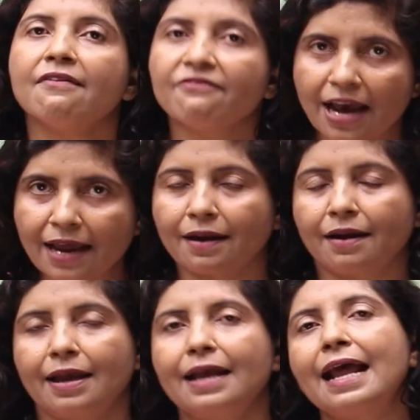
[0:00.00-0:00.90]

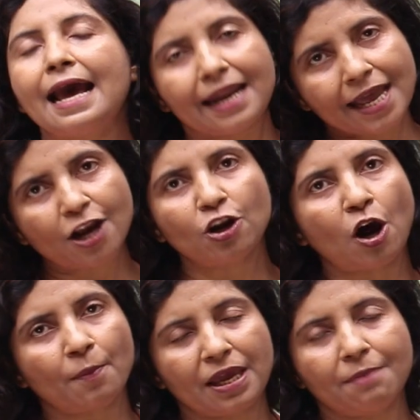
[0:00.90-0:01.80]
When in any
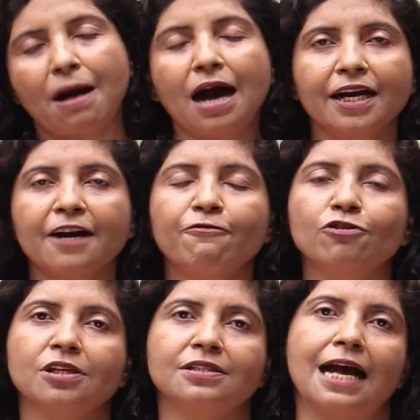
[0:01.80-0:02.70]
economy market
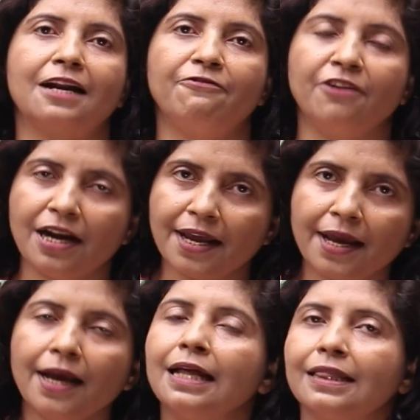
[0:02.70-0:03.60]
forces act freely,